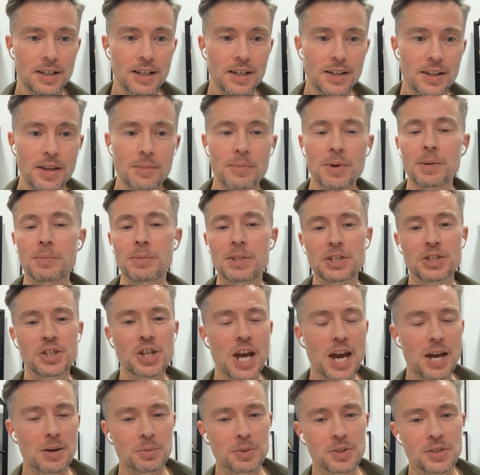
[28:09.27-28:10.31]
They might be
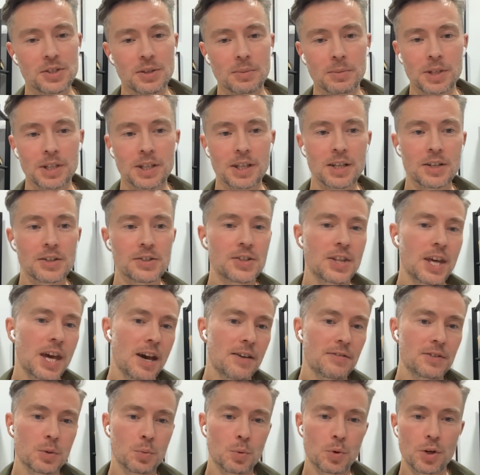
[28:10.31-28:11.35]
chatting with someone else. They
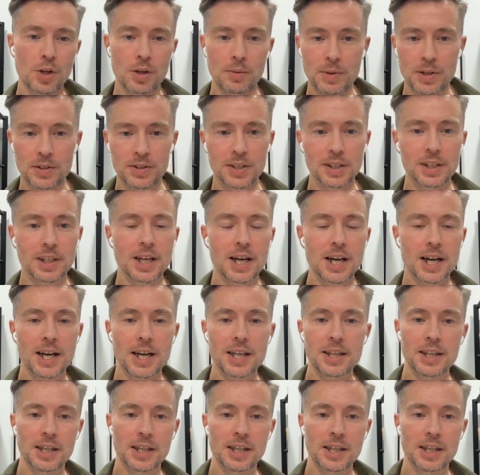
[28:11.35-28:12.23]
have to worry about the line.